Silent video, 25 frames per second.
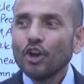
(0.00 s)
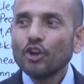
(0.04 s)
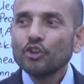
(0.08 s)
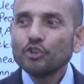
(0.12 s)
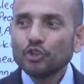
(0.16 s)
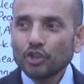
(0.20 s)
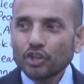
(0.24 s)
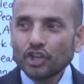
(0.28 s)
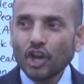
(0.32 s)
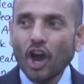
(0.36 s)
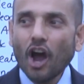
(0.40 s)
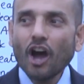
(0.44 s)

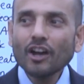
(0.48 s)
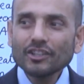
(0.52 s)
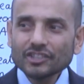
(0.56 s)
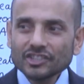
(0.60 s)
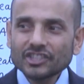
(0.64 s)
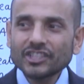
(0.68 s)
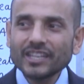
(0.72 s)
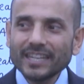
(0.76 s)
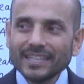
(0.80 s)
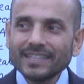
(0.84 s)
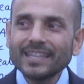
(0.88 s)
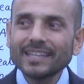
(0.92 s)
You can't
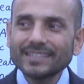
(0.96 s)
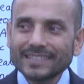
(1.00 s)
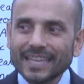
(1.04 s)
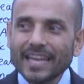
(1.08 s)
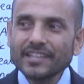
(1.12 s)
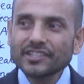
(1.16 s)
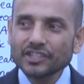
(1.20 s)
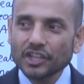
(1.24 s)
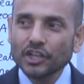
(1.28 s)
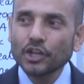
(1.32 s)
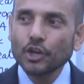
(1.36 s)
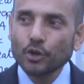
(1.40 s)
see that
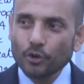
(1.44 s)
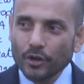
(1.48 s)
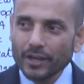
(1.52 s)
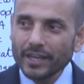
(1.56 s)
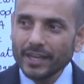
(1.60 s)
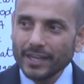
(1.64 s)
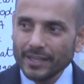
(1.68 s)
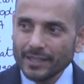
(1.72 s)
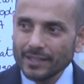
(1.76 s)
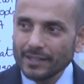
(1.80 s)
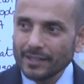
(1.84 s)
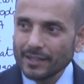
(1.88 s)
there's a
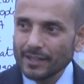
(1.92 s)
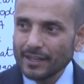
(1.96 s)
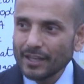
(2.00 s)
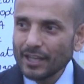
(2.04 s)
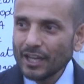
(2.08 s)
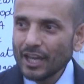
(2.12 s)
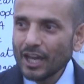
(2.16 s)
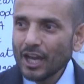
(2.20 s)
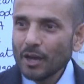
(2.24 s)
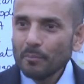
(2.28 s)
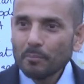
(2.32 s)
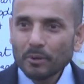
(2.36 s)
creed
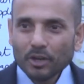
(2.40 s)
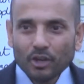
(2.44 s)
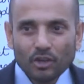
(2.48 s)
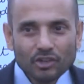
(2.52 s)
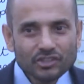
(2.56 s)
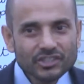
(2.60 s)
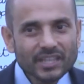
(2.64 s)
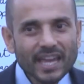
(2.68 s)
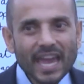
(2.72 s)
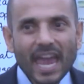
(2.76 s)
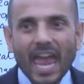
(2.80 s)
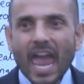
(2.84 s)

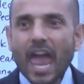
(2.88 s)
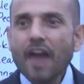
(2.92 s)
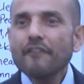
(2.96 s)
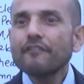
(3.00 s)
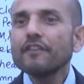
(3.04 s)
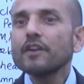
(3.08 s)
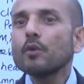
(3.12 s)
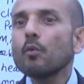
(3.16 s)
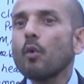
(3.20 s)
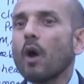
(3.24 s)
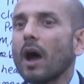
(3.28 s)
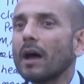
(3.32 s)
because
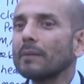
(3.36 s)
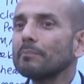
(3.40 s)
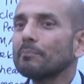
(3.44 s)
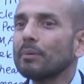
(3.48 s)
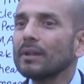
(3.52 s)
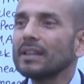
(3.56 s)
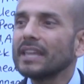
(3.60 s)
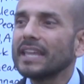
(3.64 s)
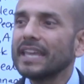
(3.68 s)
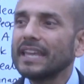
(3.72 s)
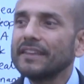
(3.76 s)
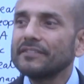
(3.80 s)
everyone
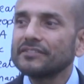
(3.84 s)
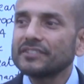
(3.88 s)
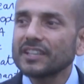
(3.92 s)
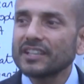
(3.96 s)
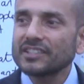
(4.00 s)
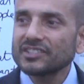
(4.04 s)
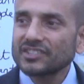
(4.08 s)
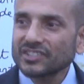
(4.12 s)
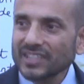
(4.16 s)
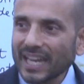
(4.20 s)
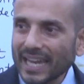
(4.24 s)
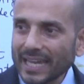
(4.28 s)
believes
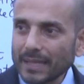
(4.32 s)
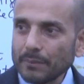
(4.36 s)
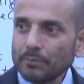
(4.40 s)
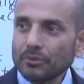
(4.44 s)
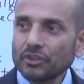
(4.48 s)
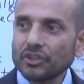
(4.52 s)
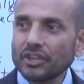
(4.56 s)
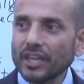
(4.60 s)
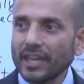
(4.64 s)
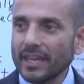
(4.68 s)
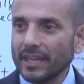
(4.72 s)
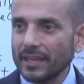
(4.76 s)
the same
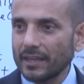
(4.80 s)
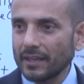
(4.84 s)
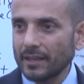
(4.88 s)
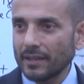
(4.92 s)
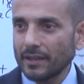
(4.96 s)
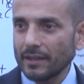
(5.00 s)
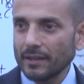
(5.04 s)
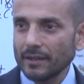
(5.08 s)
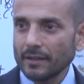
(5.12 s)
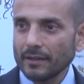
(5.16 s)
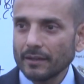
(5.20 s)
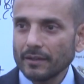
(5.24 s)
thing.
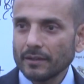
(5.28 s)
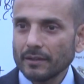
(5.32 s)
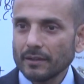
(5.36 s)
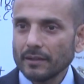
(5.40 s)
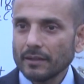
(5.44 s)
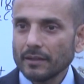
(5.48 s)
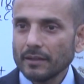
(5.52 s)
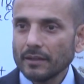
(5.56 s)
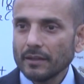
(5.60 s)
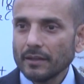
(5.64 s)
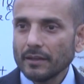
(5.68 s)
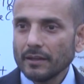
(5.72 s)

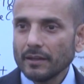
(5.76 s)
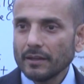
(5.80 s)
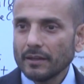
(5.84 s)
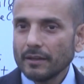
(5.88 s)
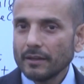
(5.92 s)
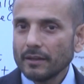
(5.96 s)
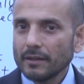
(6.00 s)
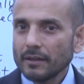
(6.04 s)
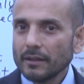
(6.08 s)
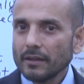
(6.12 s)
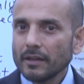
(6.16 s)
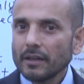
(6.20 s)

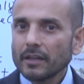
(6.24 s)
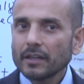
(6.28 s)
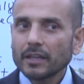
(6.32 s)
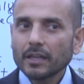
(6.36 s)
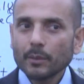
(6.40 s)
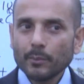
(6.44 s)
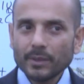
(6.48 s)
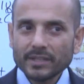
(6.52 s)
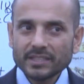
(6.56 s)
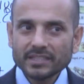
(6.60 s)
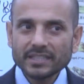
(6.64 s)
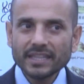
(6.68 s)

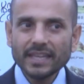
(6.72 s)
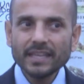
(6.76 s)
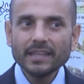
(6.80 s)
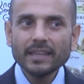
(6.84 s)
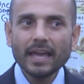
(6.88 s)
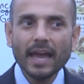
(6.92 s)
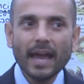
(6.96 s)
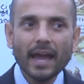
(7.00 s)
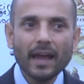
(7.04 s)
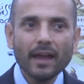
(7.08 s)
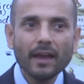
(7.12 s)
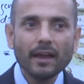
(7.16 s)
Can we see
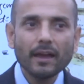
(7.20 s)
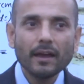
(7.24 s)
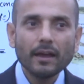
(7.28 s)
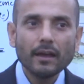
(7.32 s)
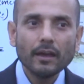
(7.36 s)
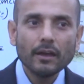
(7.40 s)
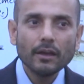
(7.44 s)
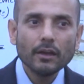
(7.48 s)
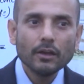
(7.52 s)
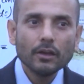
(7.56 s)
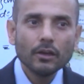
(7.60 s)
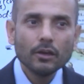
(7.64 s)
that?
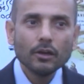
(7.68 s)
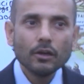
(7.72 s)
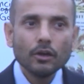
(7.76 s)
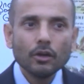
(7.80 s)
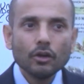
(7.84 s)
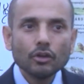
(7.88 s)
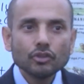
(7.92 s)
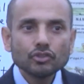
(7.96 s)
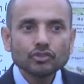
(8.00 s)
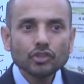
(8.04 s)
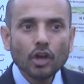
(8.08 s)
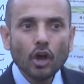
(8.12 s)

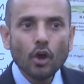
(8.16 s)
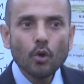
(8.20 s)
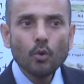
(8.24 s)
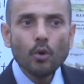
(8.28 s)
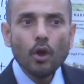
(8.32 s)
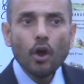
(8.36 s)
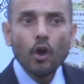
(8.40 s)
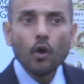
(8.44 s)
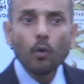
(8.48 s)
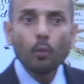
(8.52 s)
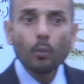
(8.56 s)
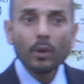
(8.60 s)

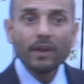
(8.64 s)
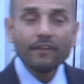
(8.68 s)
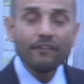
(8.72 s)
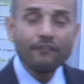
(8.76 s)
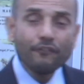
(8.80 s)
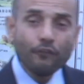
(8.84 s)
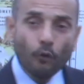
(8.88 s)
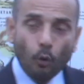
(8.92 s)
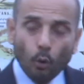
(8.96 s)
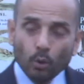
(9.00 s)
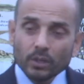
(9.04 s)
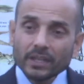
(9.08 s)
So we're
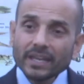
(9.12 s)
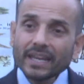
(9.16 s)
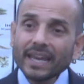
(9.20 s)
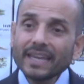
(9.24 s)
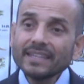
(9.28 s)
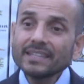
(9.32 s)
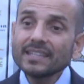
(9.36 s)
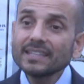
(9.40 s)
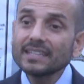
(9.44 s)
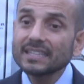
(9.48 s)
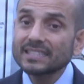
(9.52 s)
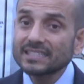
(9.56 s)
falling
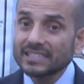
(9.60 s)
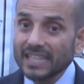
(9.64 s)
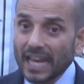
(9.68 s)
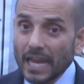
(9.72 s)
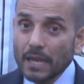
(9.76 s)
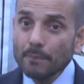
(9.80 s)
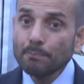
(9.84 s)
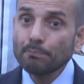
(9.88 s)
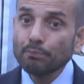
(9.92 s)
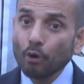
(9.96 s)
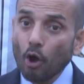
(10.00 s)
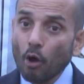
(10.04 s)
into the
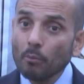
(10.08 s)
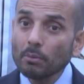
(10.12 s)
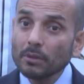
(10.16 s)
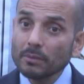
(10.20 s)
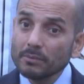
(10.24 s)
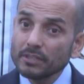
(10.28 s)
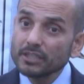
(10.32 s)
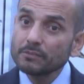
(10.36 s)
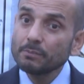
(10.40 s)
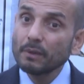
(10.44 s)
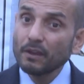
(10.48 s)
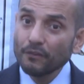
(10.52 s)
same
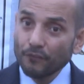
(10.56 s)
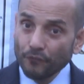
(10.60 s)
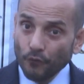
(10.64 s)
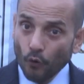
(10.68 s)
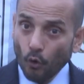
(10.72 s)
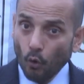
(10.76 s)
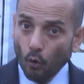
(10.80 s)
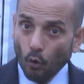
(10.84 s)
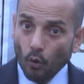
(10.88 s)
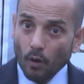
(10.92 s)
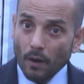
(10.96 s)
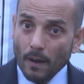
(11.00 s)
problem as
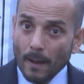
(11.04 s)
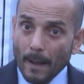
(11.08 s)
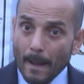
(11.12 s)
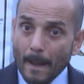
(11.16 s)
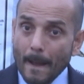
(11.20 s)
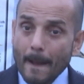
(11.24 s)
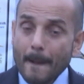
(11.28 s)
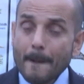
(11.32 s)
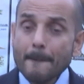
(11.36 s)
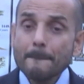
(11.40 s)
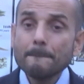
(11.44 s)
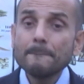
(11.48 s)
before,
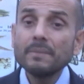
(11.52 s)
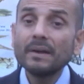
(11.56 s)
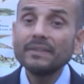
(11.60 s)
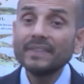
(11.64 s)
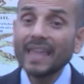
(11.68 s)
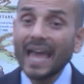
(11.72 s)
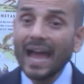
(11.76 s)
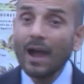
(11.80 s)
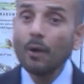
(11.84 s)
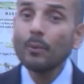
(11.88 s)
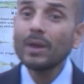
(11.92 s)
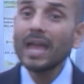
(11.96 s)
but
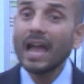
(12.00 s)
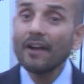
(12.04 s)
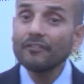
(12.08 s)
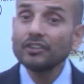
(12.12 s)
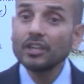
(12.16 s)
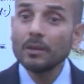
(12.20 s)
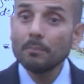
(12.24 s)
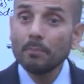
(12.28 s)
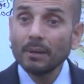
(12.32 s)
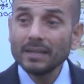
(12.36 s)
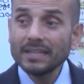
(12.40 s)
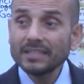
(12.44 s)
now we have
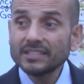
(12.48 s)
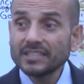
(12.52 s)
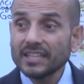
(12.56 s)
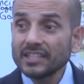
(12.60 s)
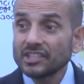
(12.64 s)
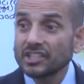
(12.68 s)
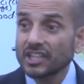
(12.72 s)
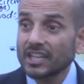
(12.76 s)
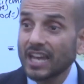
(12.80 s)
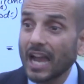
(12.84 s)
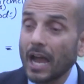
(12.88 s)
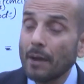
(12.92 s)
the ability
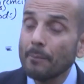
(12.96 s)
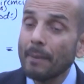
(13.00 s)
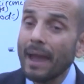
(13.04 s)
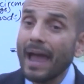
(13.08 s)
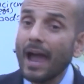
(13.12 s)
to come